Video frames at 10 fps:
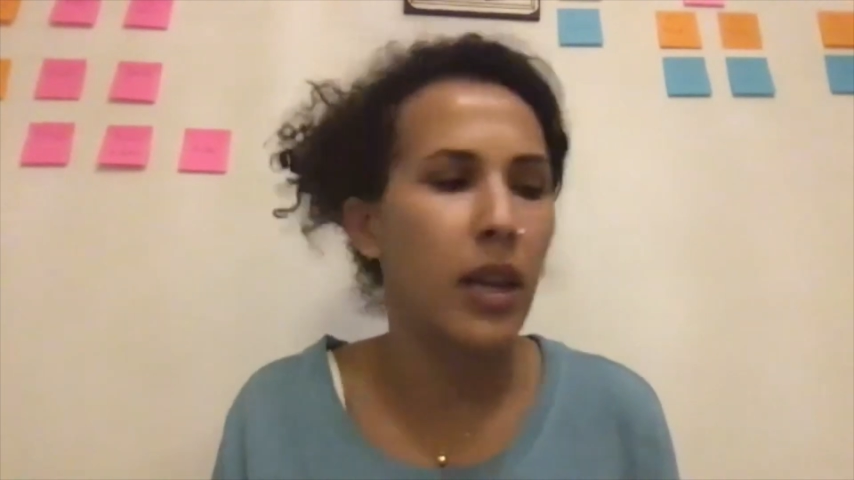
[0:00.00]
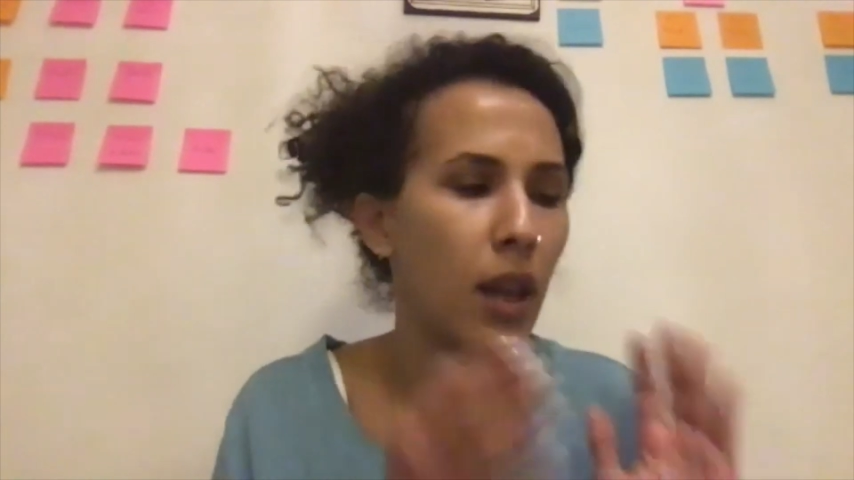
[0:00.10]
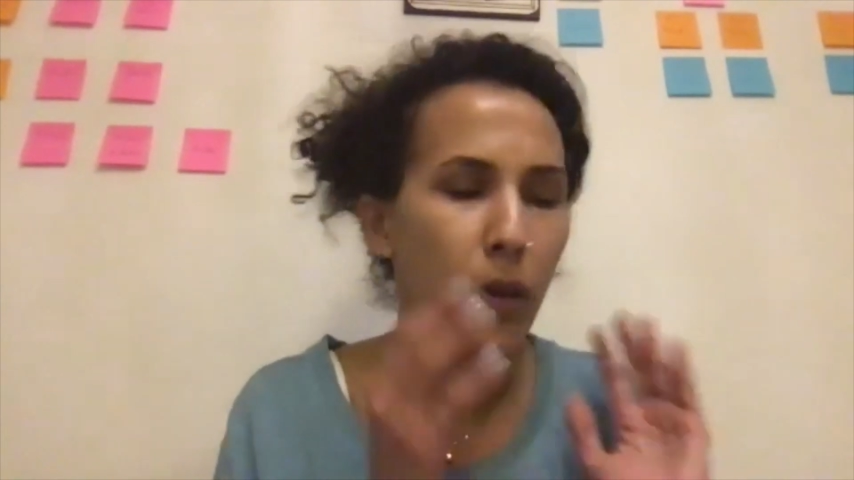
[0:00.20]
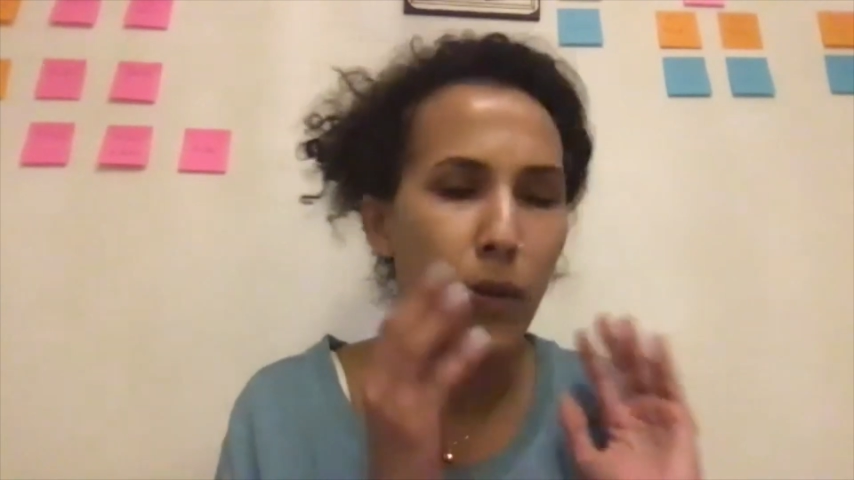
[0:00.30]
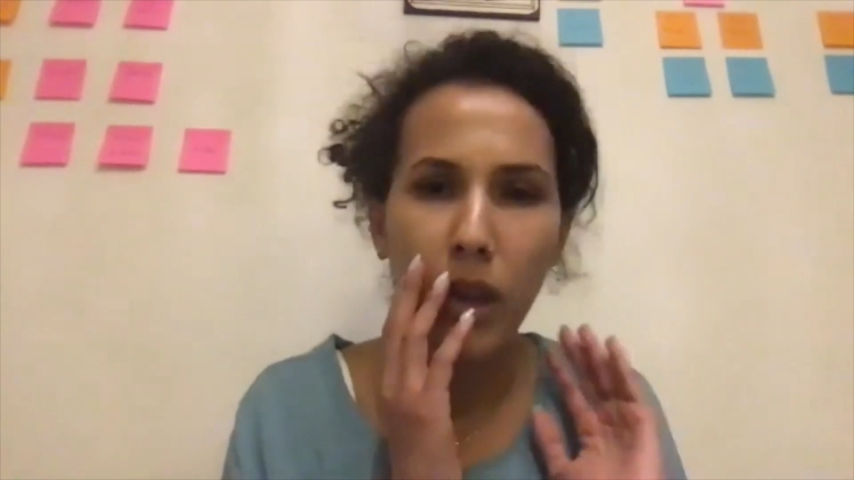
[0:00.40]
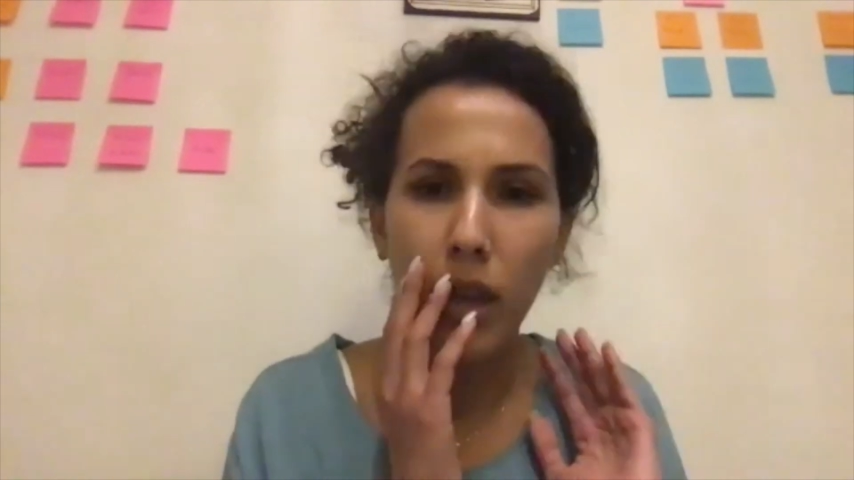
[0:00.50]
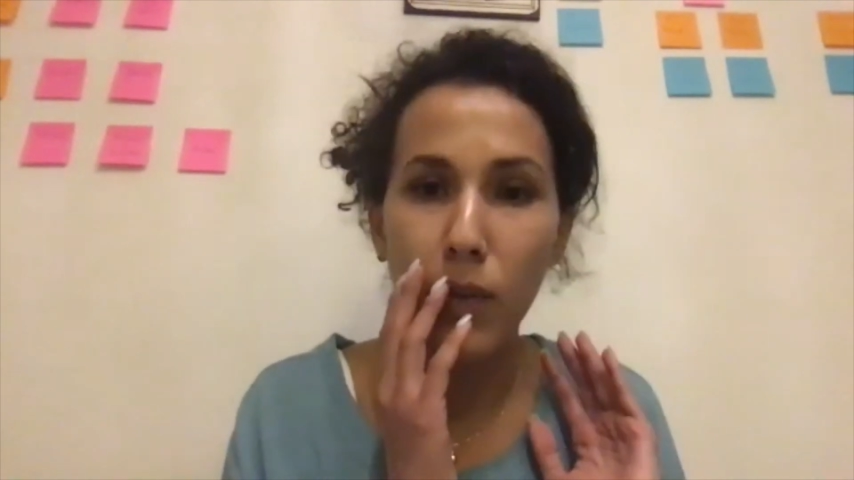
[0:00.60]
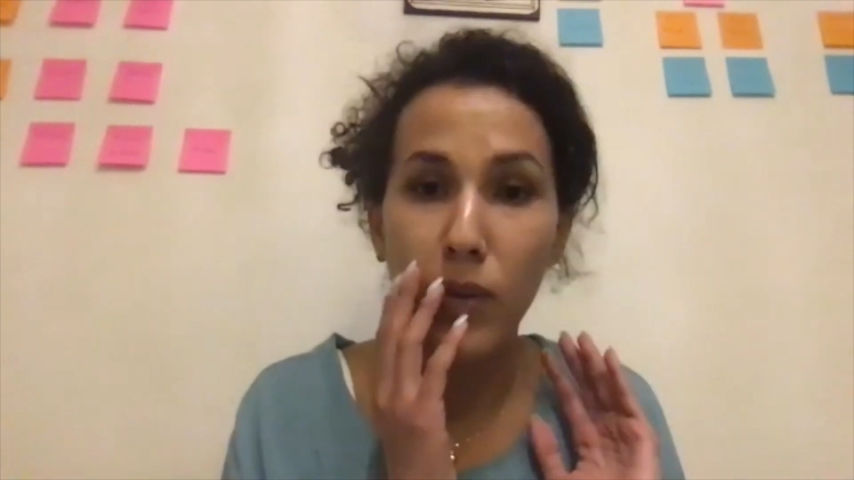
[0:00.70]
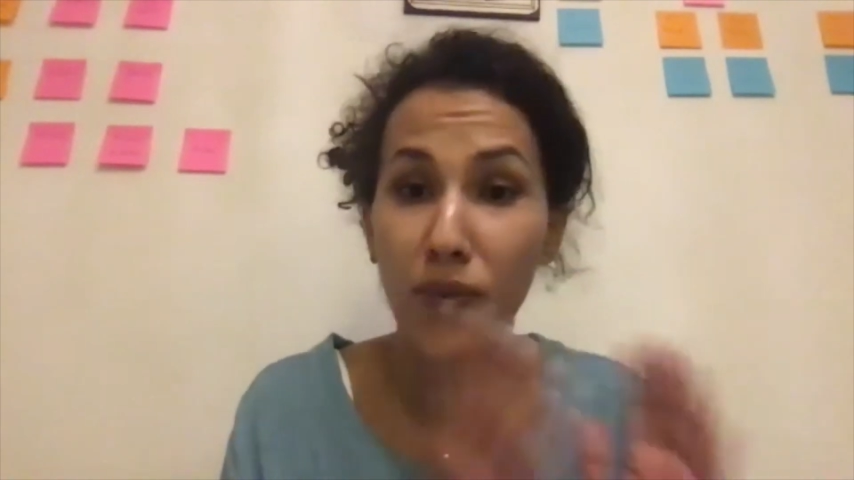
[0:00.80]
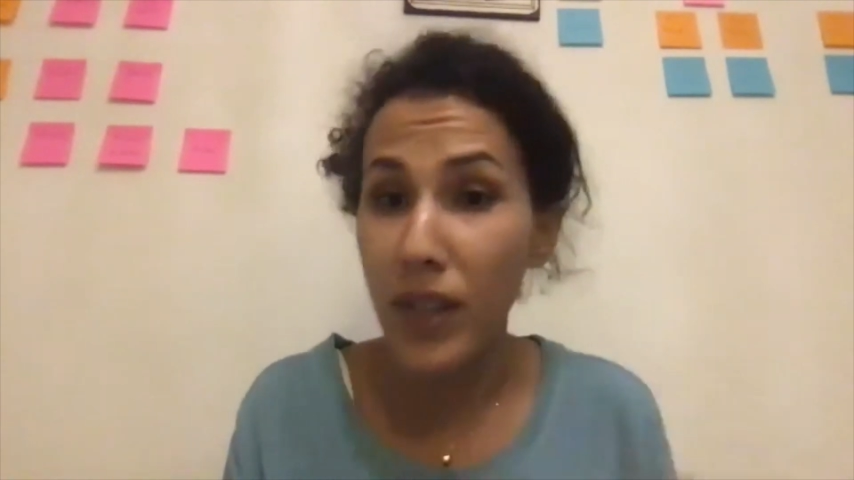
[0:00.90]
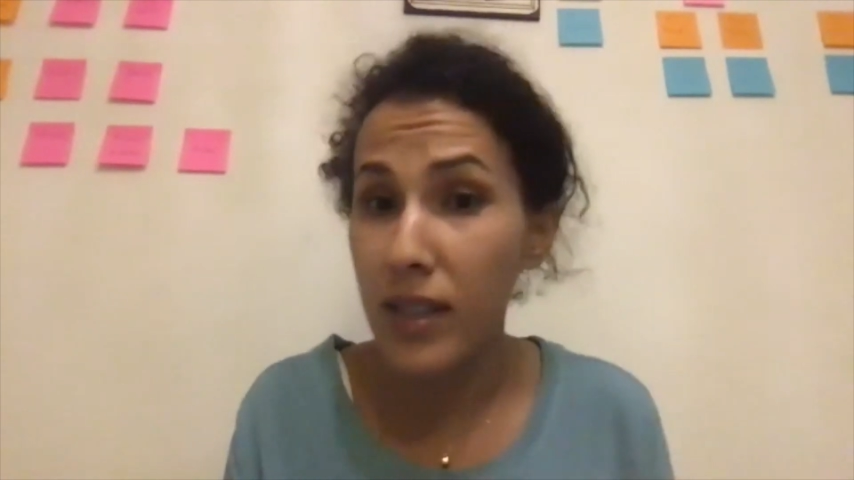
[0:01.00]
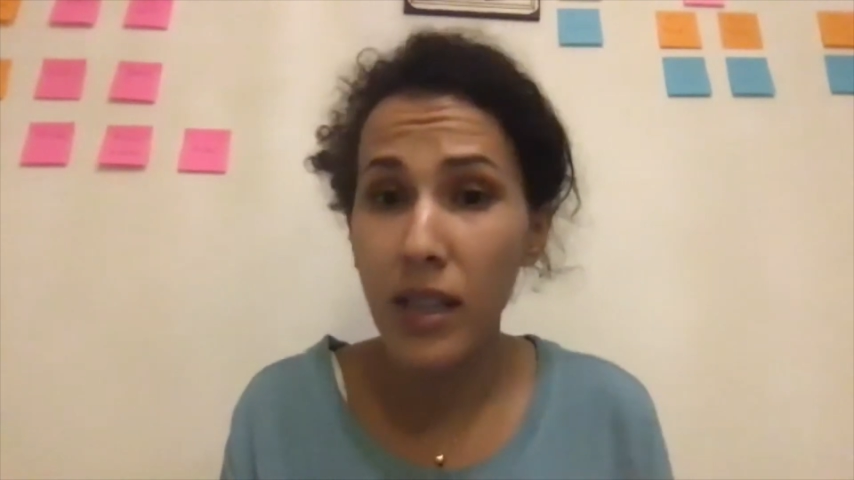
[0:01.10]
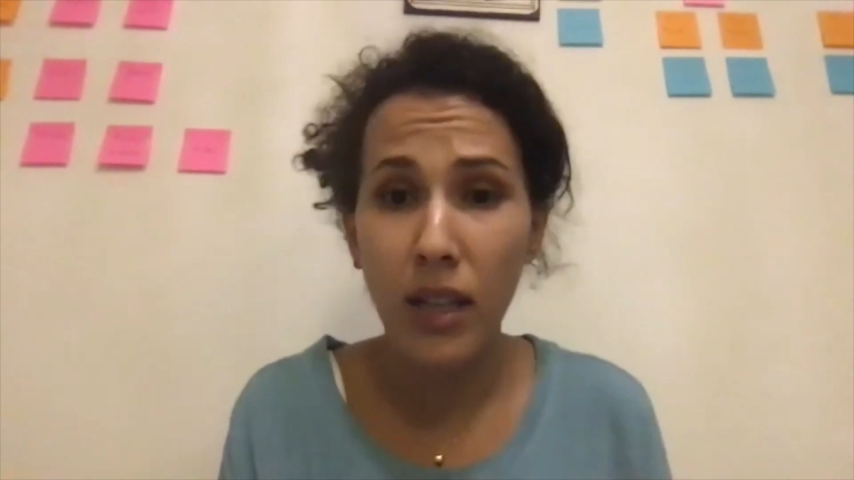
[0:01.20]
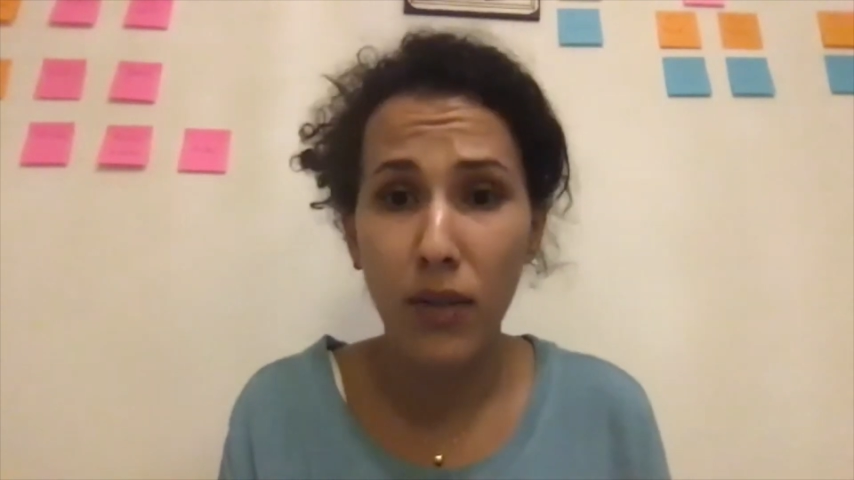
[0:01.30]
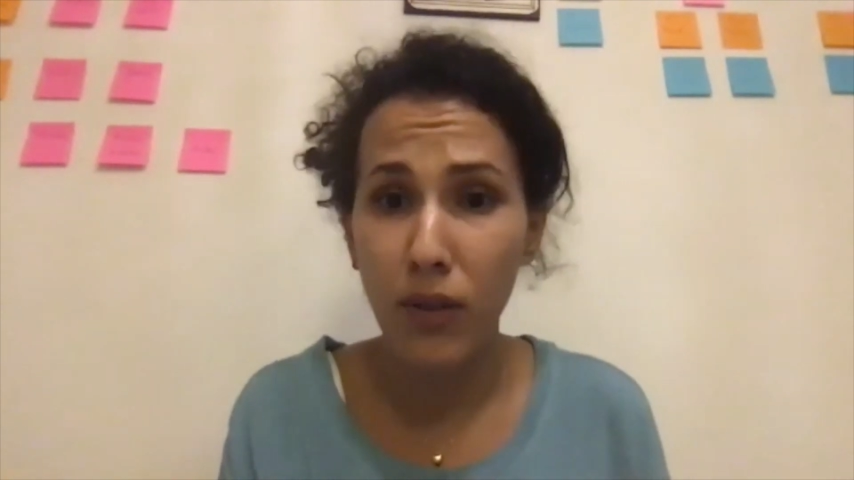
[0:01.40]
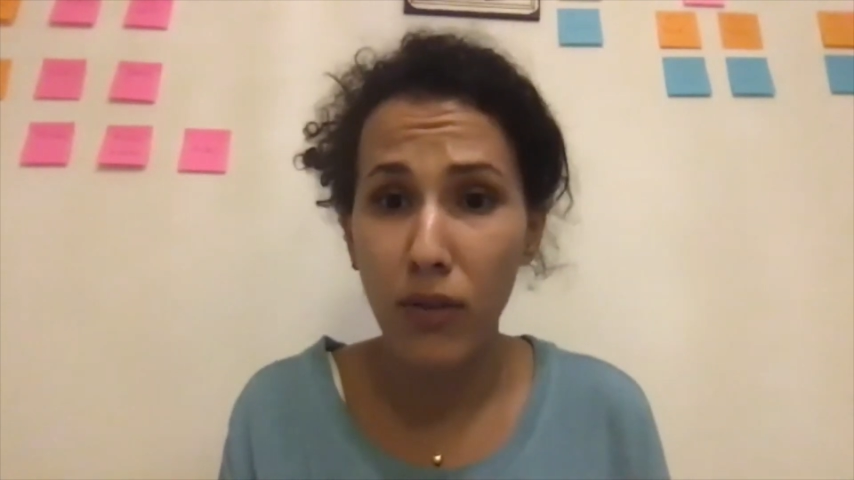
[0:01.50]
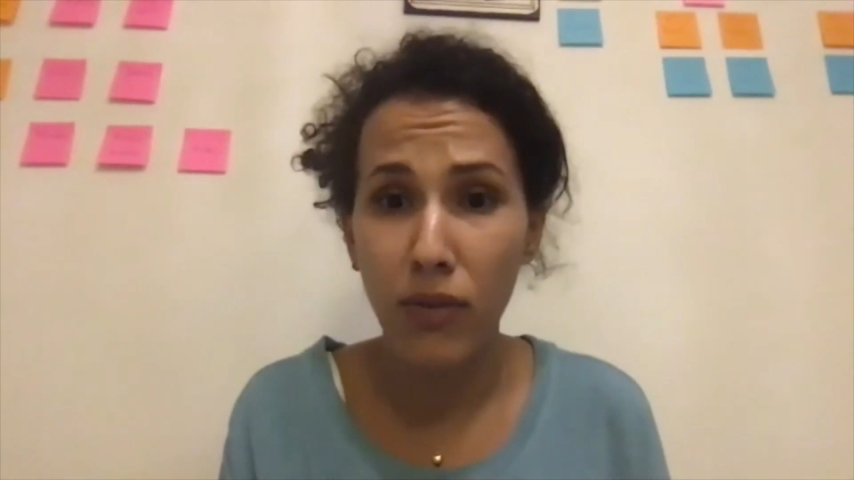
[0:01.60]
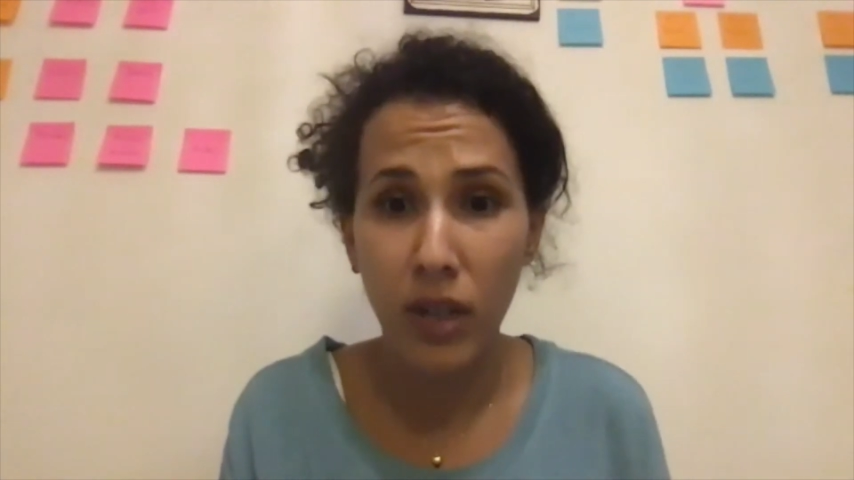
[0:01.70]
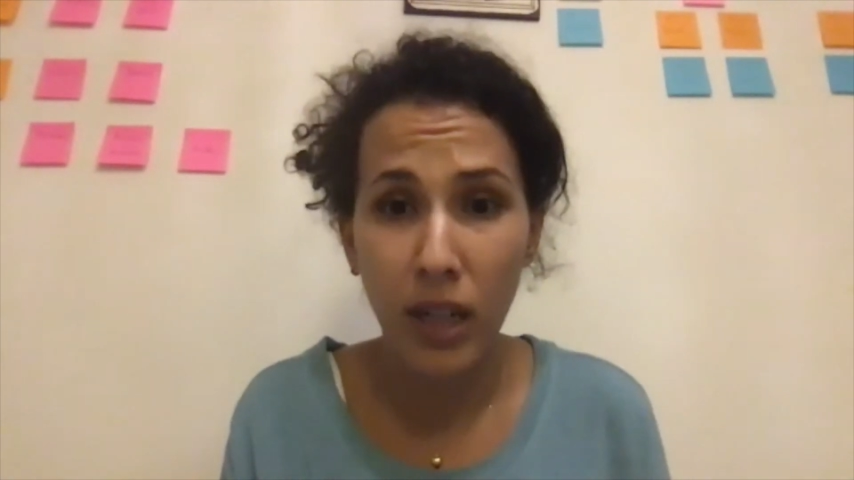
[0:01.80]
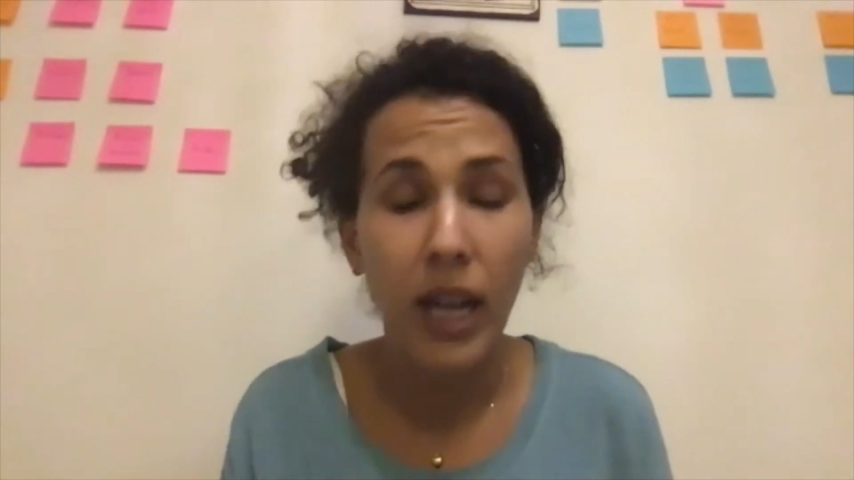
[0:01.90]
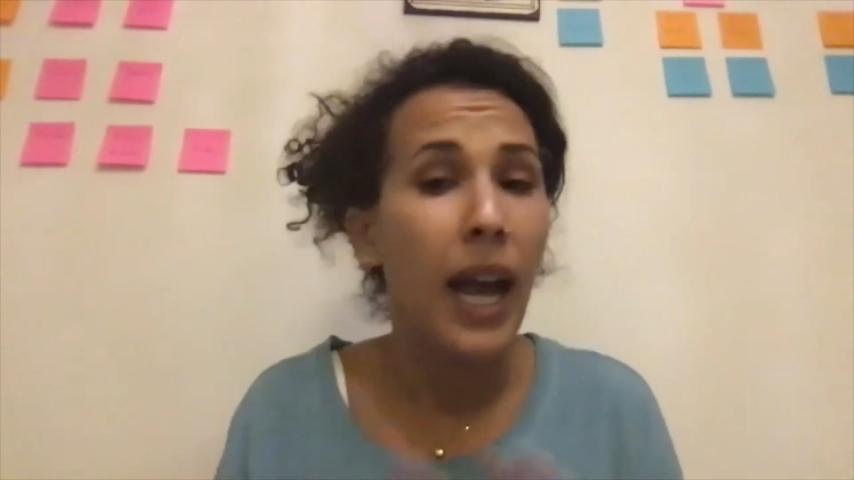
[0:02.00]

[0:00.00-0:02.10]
that he was fixing it for free